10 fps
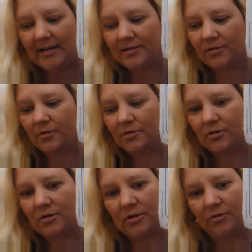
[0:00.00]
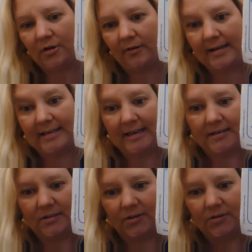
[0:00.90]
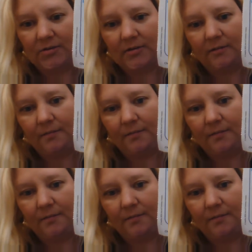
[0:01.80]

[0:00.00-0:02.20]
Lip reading: so those are the 2 correct answers.